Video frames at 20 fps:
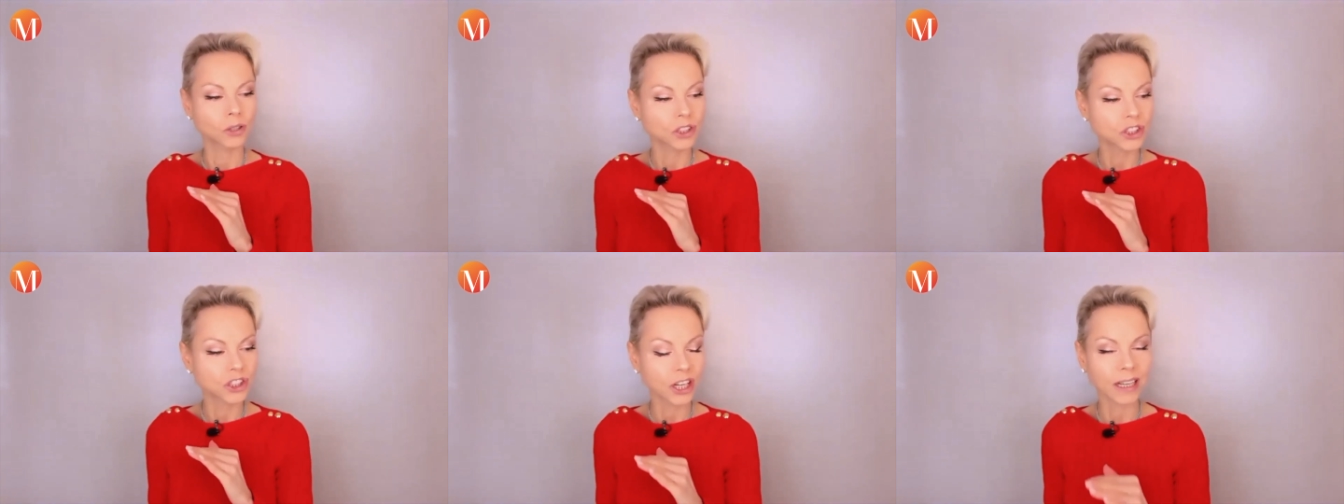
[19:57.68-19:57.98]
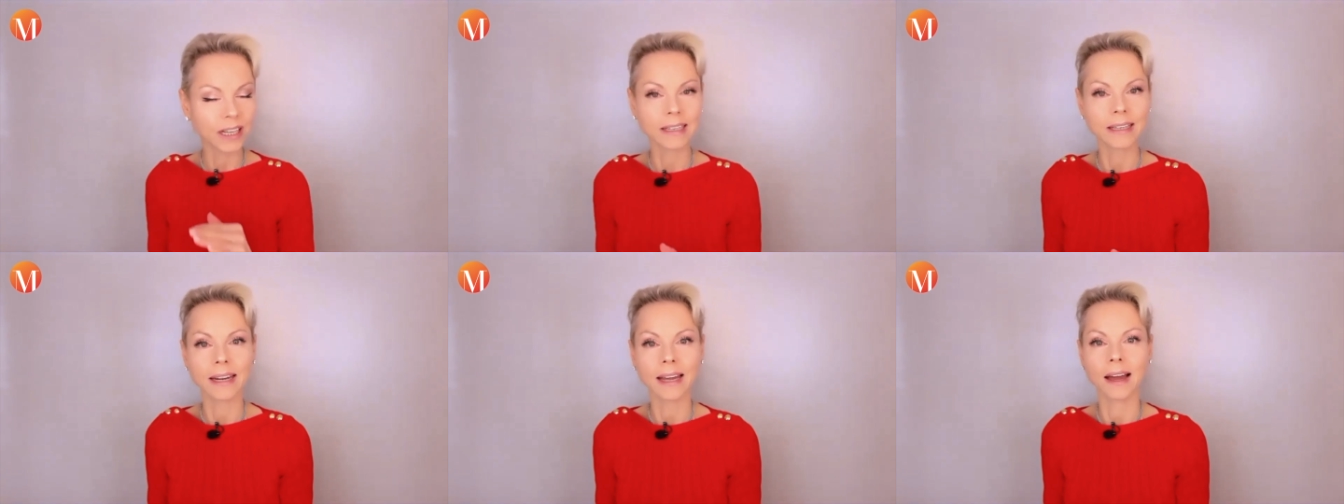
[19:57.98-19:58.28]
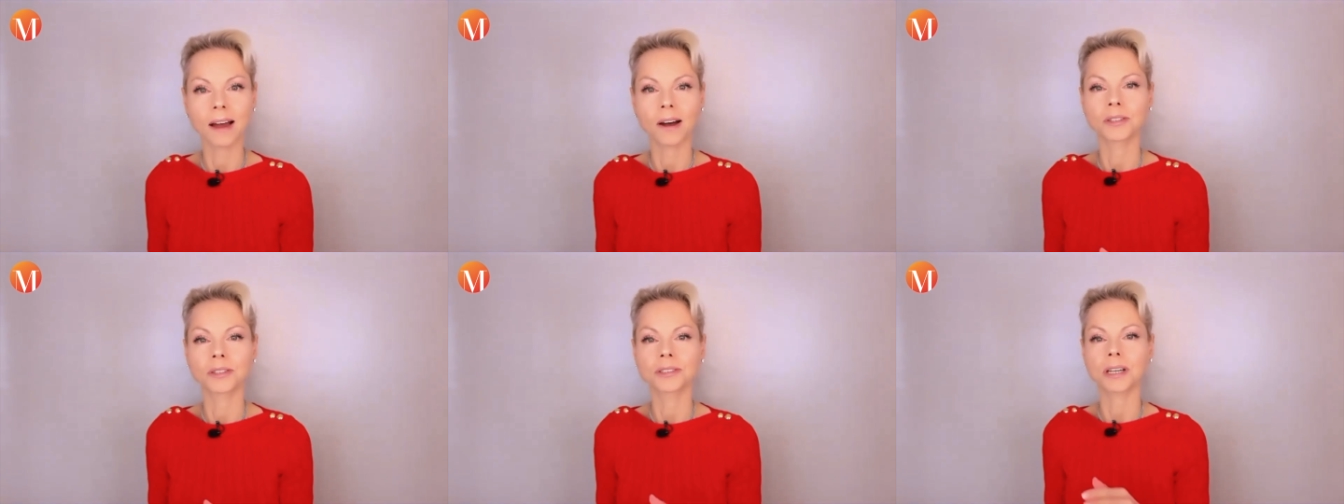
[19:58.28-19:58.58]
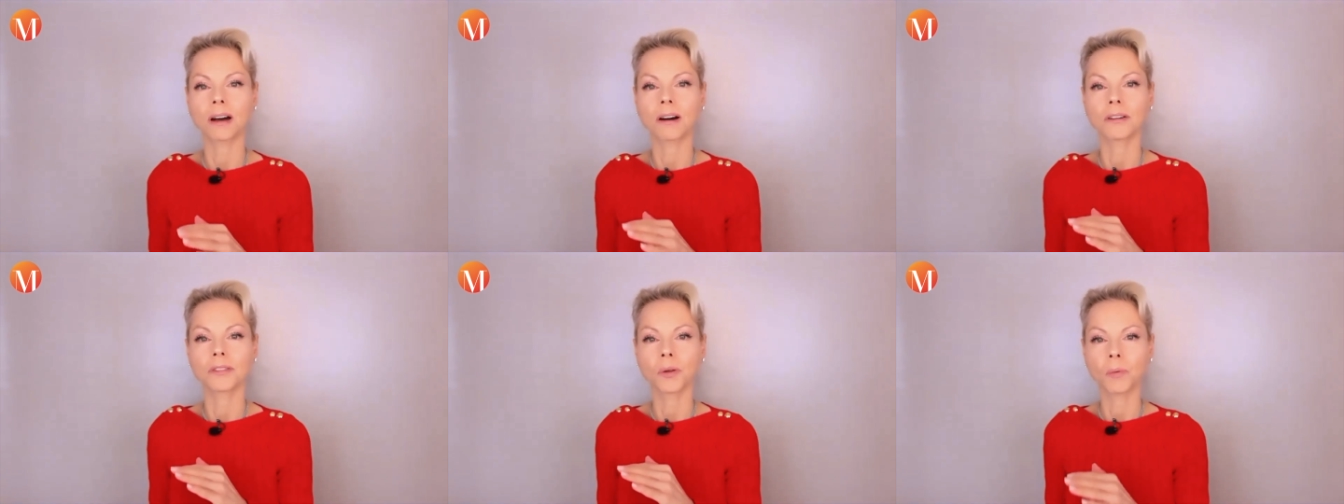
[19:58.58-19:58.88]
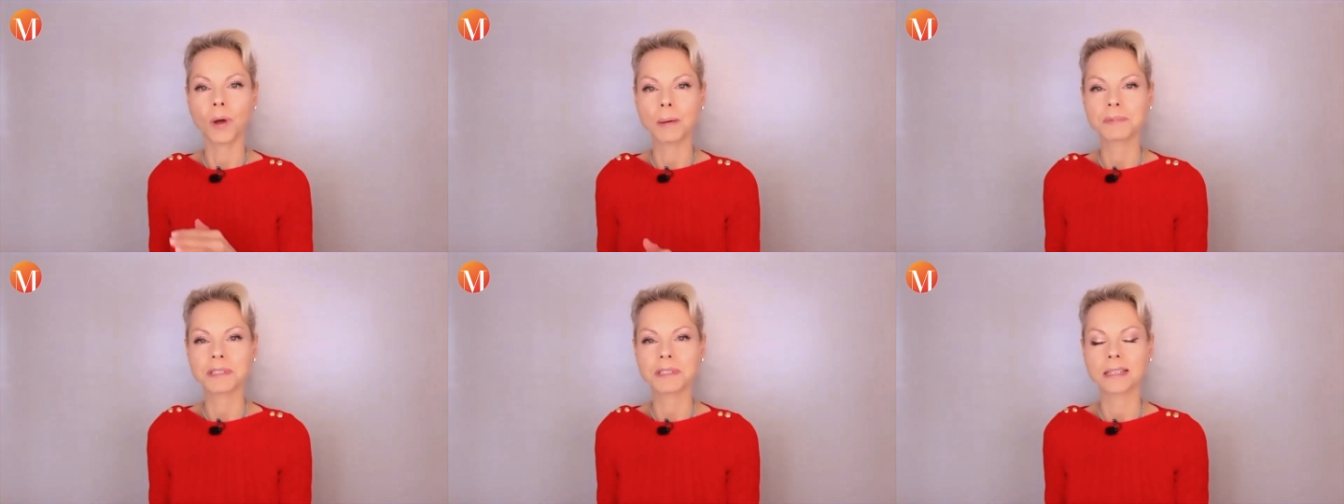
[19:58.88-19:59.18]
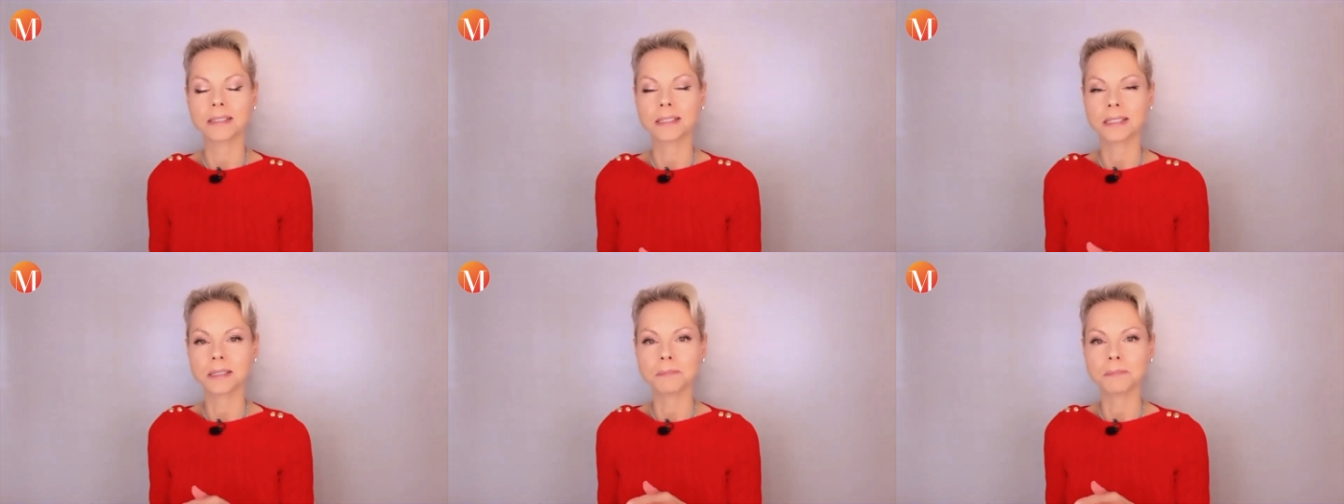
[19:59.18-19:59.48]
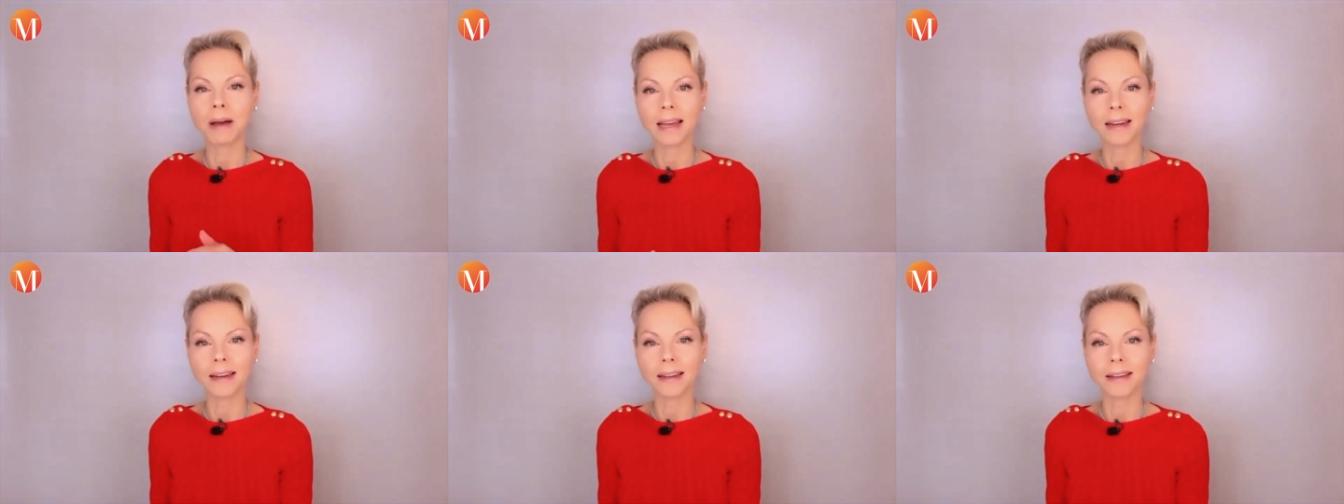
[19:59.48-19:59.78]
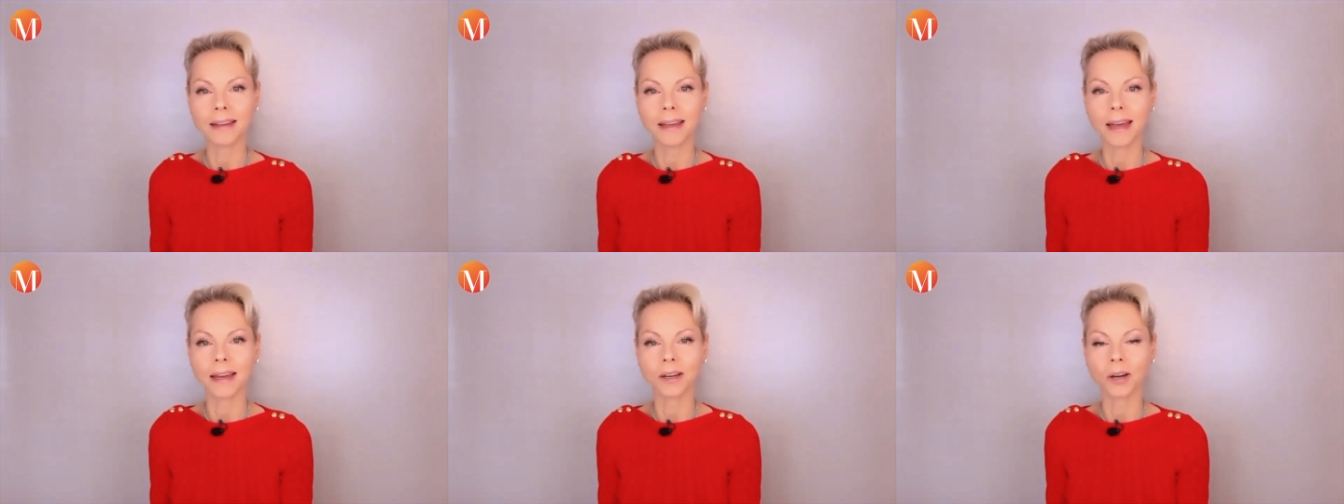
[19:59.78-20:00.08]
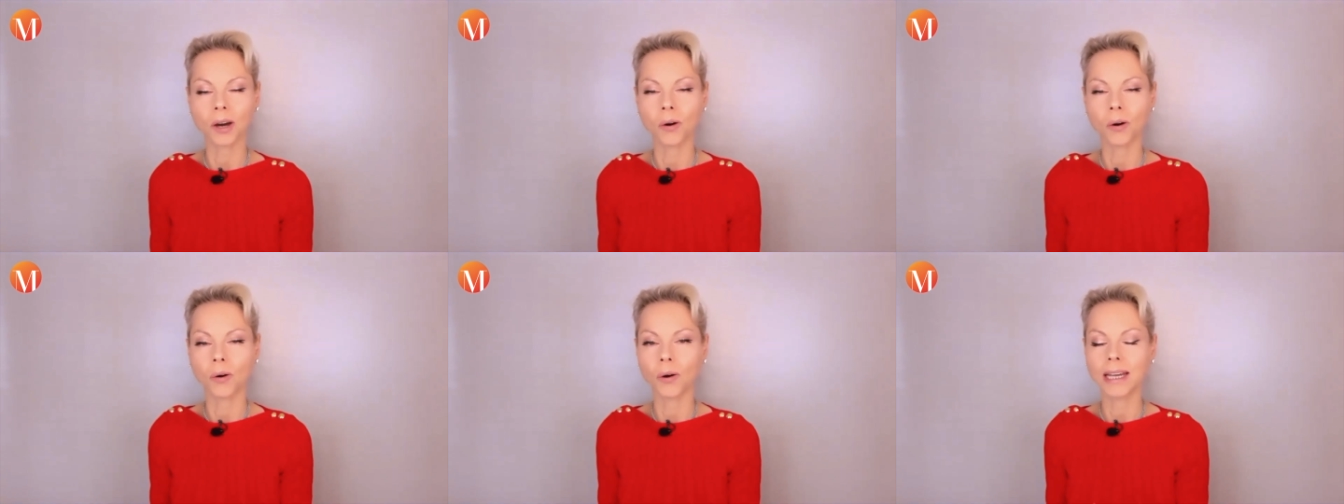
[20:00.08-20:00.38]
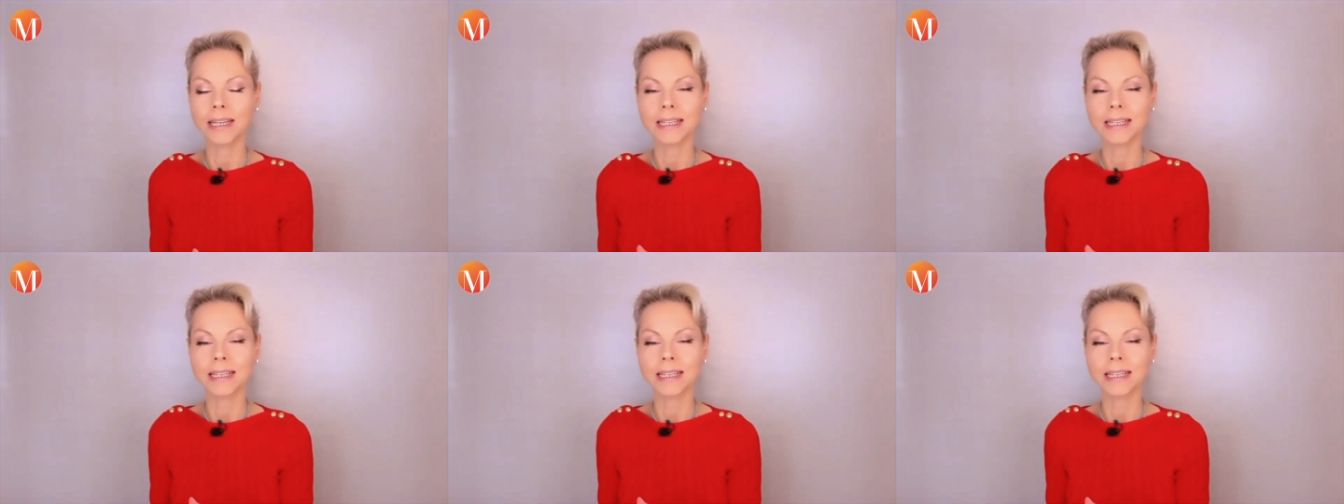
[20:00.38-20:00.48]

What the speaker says: check it out on the website, Smiling Gecko.